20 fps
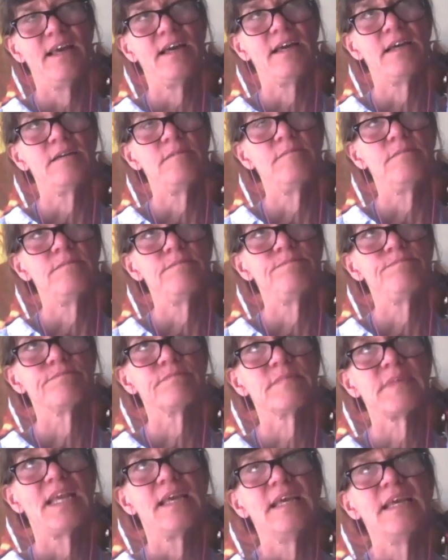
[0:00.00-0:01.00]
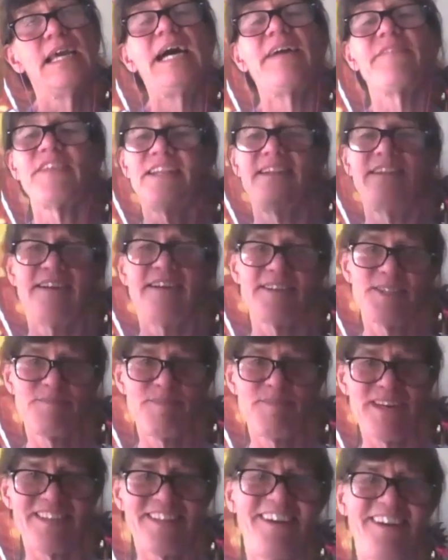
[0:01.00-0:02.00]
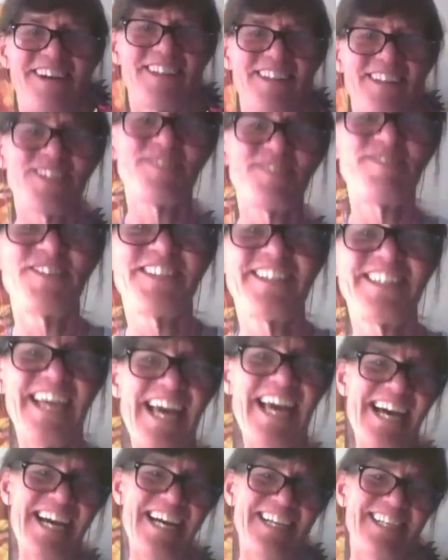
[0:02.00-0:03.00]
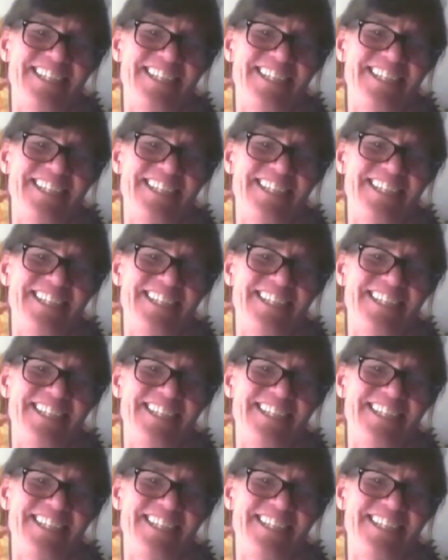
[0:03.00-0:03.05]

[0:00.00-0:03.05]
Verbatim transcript: Um, and the last bit that I just want to add